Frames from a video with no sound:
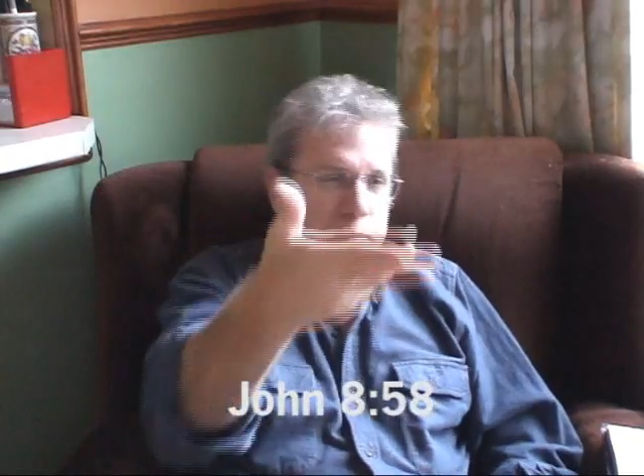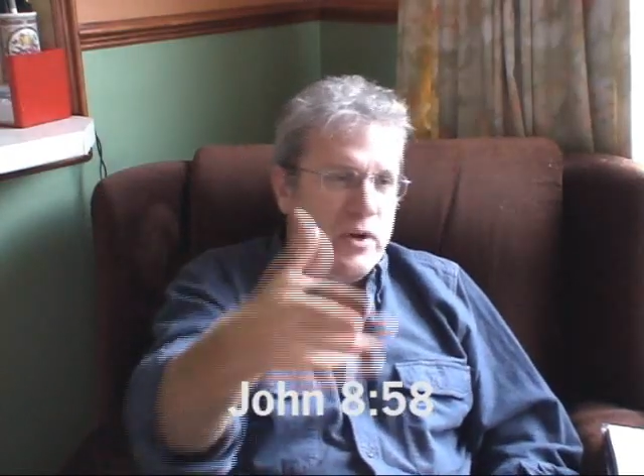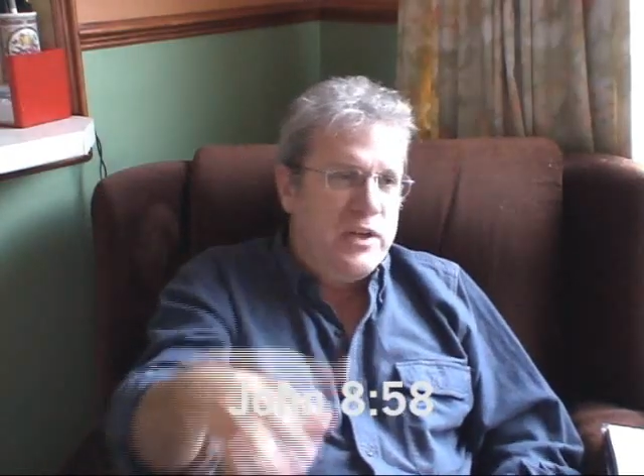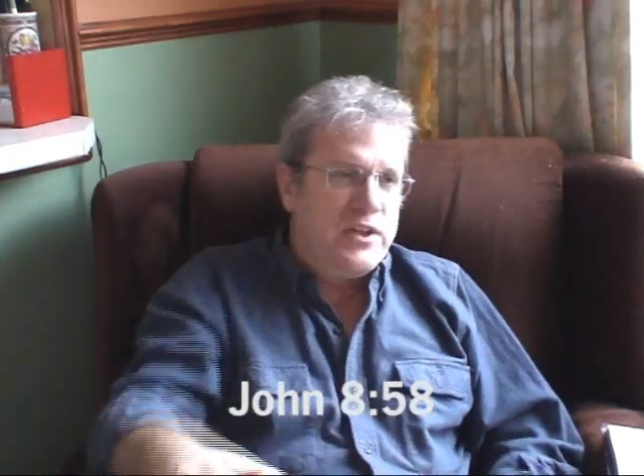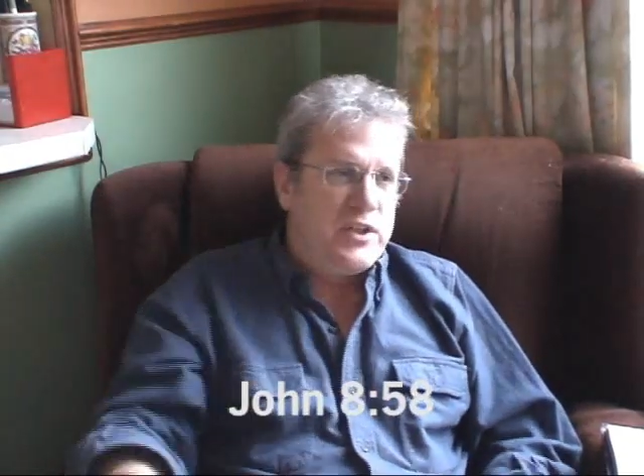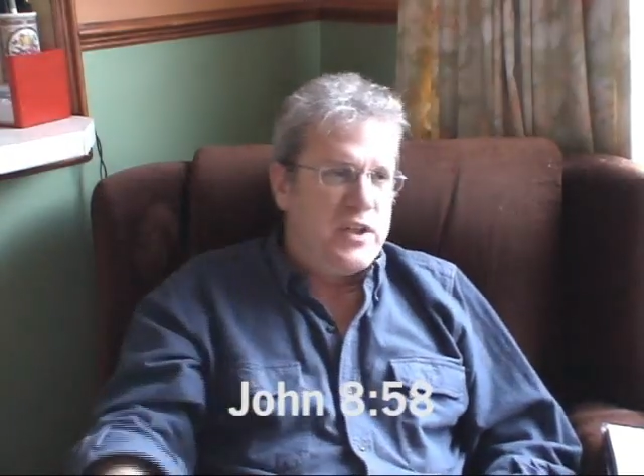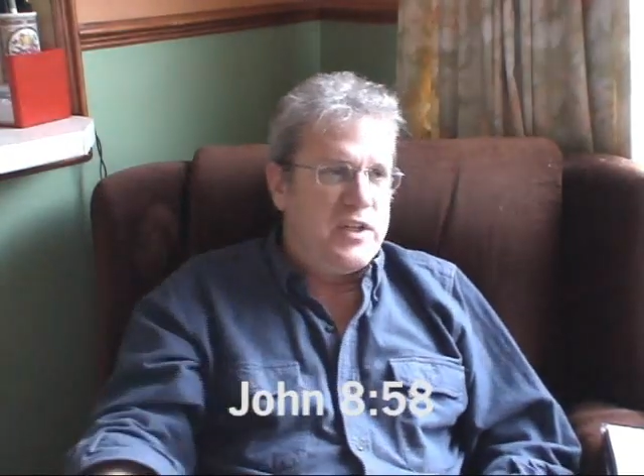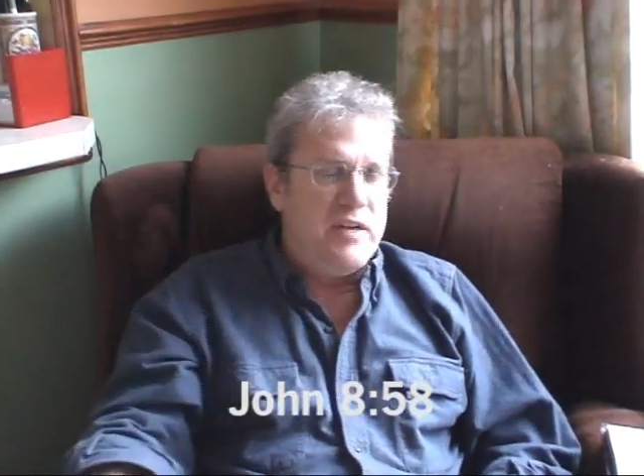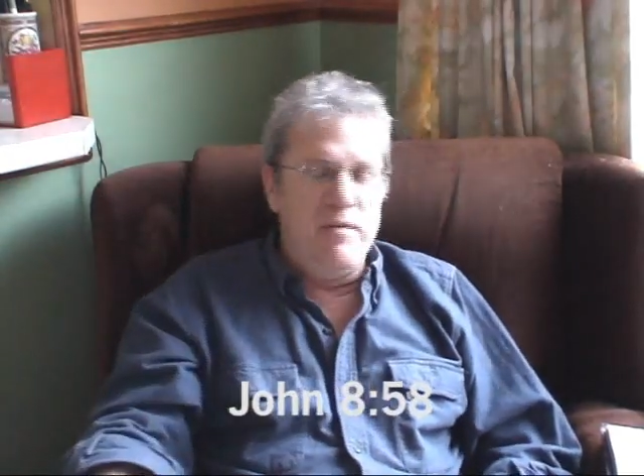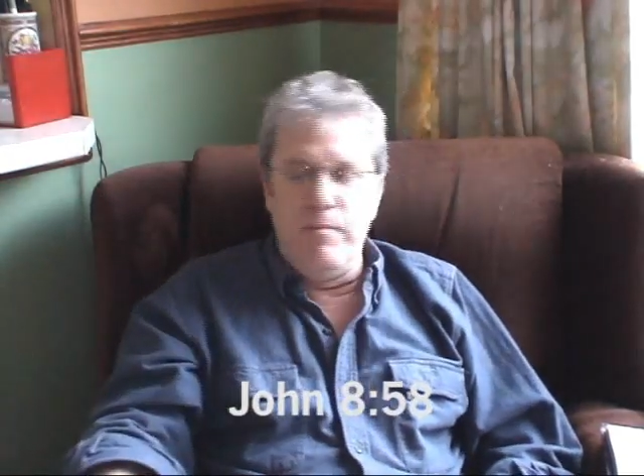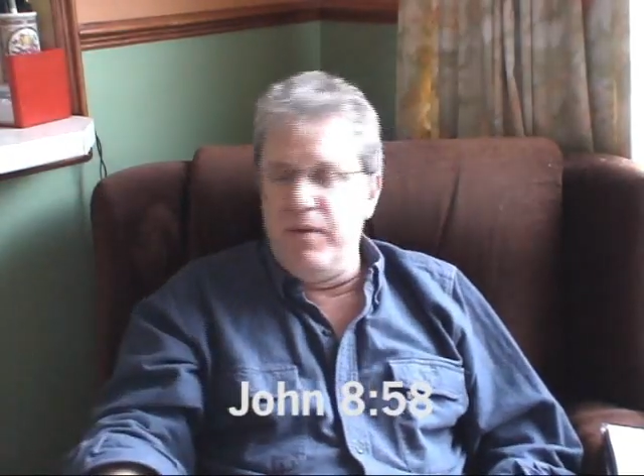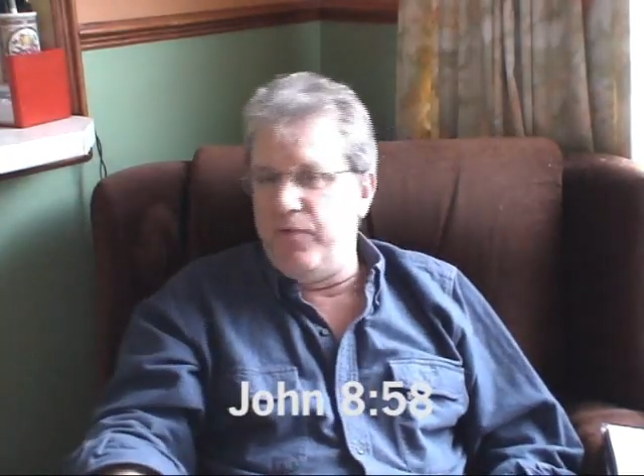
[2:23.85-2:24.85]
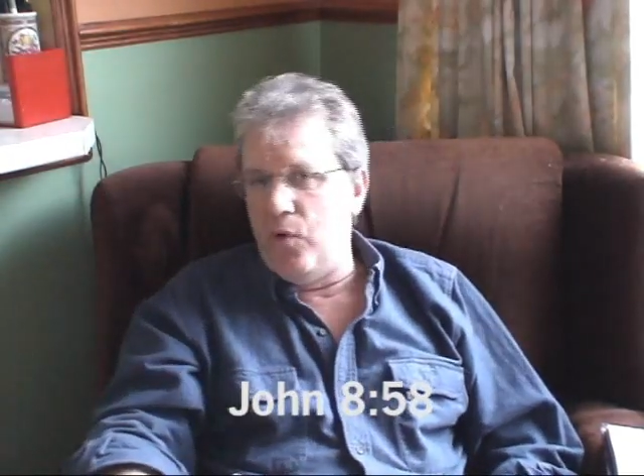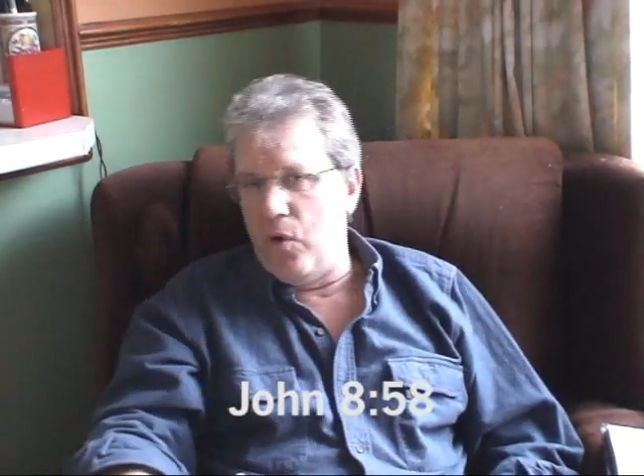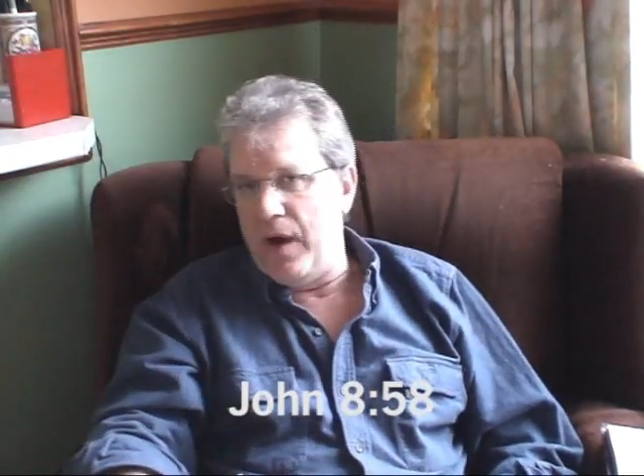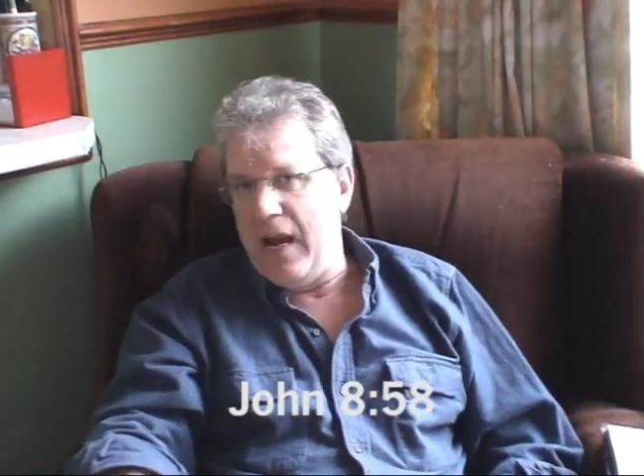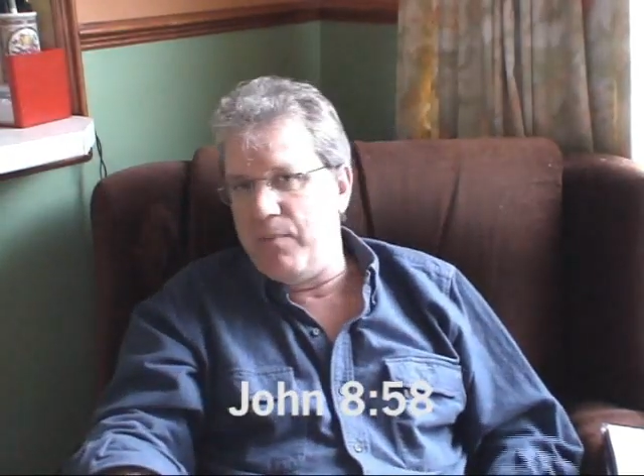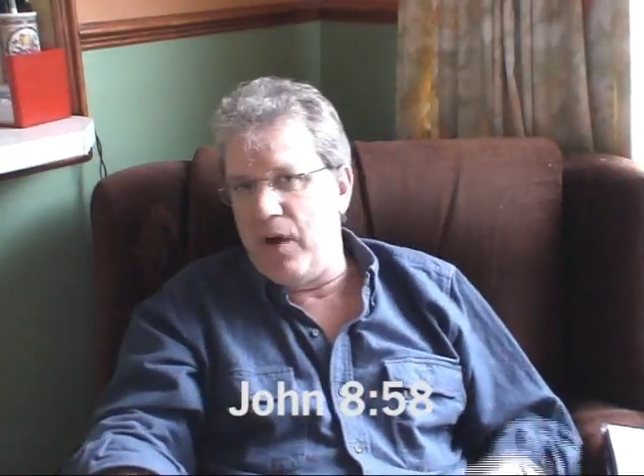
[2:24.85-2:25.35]
pre-existent even
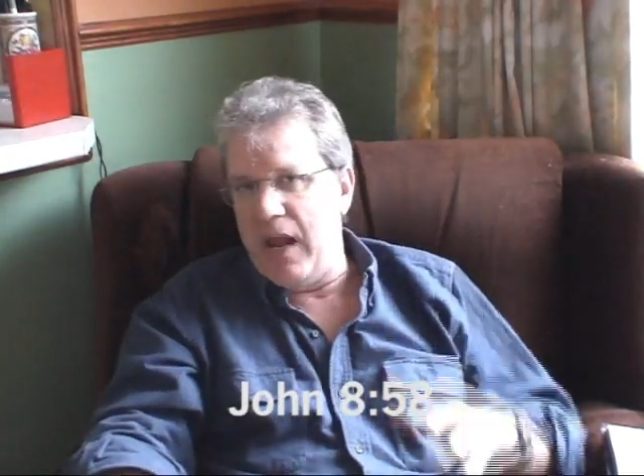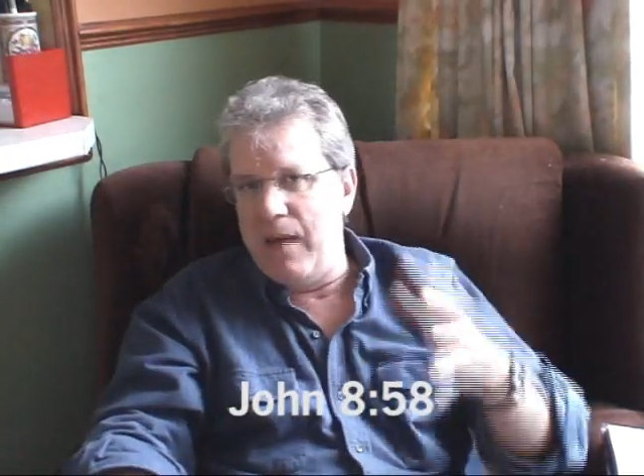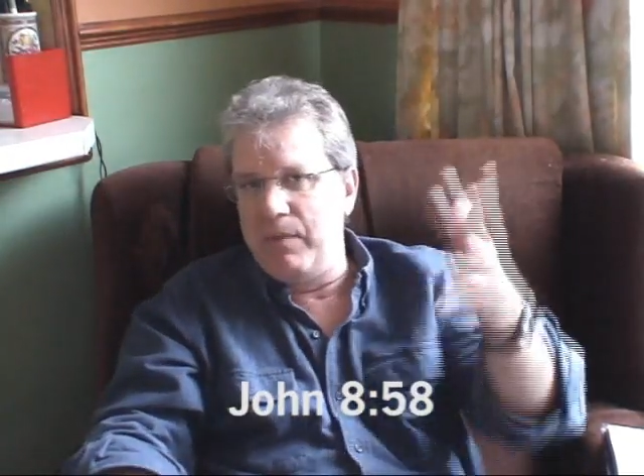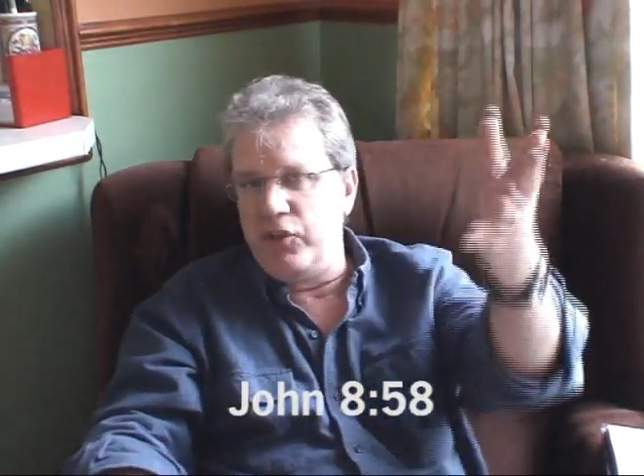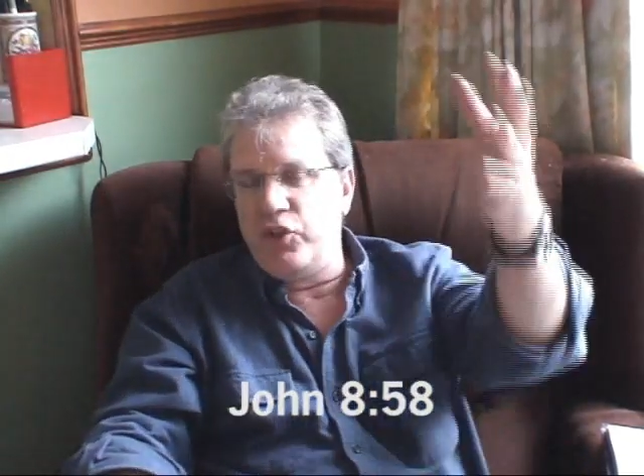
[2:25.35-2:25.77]
before Abraham.